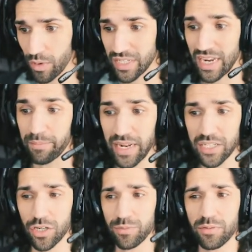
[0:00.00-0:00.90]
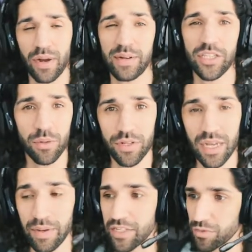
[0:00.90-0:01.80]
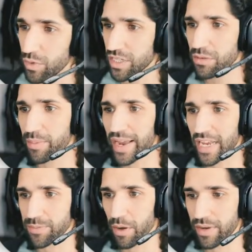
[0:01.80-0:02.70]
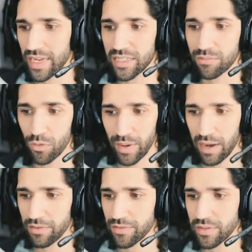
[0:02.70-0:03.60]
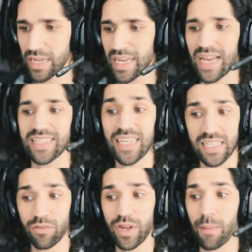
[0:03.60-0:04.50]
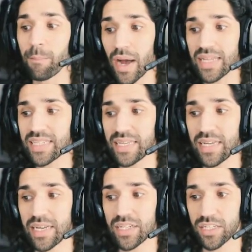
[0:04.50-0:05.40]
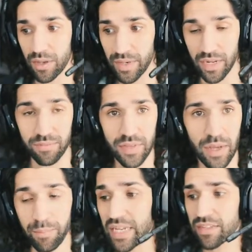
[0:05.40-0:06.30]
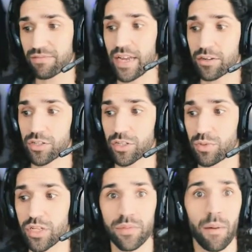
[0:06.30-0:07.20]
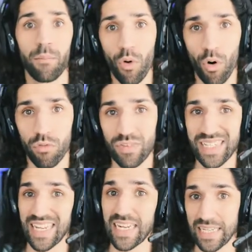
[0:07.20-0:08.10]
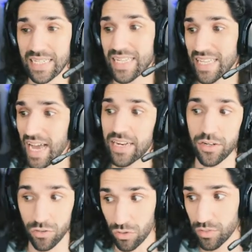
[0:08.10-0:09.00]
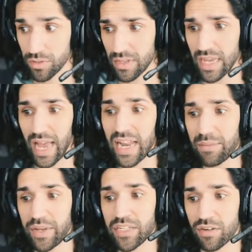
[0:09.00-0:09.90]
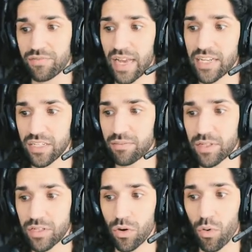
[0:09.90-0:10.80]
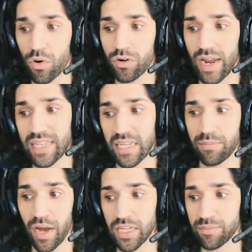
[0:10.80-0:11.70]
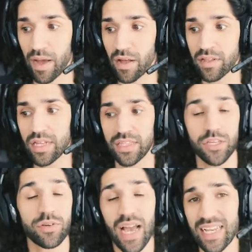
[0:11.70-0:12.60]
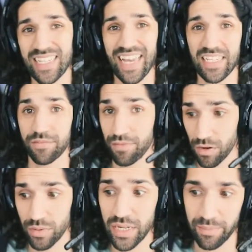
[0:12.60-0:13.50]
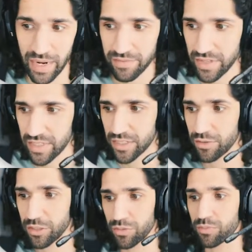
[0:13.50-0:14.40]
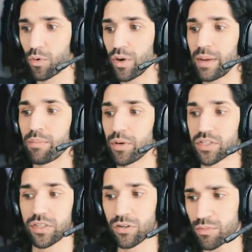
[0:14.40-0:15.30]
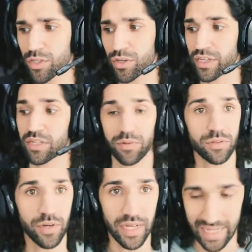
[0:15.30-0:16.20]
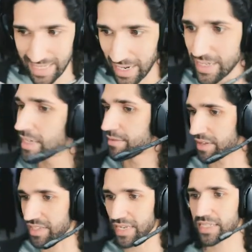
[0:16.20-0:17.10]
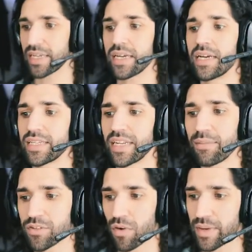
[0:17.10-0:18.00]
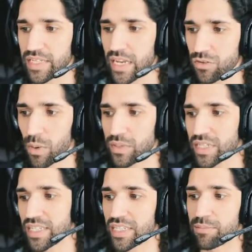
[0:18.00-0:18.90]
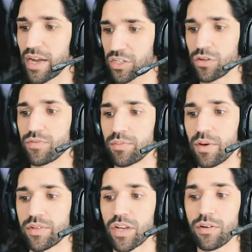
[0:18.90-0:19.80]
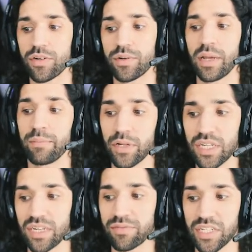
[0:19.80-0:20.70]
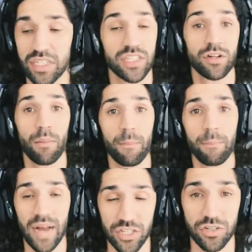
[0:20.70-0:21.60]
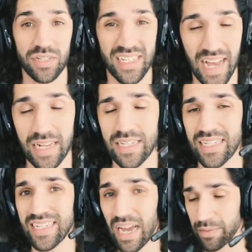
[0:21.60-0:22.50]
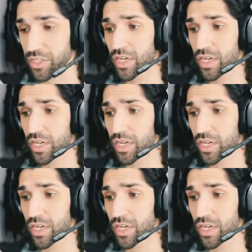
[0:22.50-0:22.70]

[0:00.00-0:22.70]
We're getting an ability score improvement where we double dip into Wisdom to make our spellcasting more powerful. At 6th level, we get Mighty Summoner. Beast and Fae creatures we summon are more resilient than normal. Any beast or Fae summoned or created by a spell that you cast gains the following benefits. The creature with more hit points than normal, 2 extra hit points per hit die. Fantastic. The damage from its natural weapons is considered magical for the purpose of immunity and resistance to non-magical attacks and damage.